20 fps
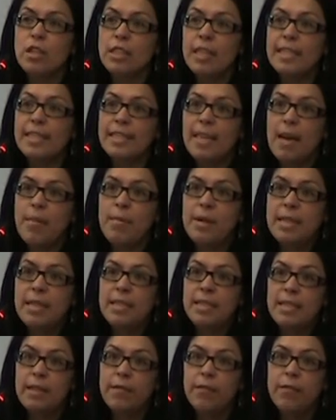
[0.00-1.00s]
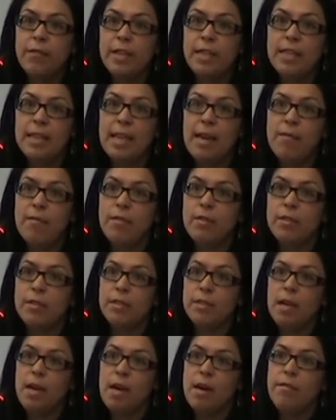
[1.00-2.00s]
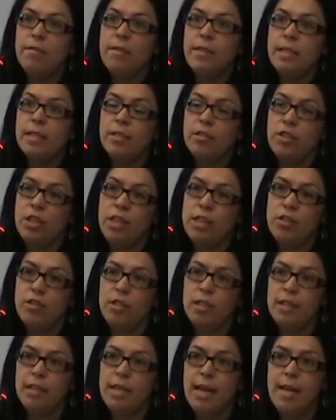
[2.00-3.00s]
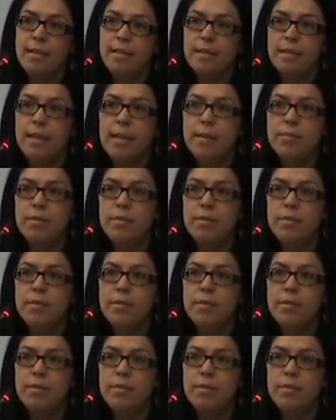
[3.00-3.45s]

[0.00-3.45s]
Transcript: examining different levels of this changing landscape.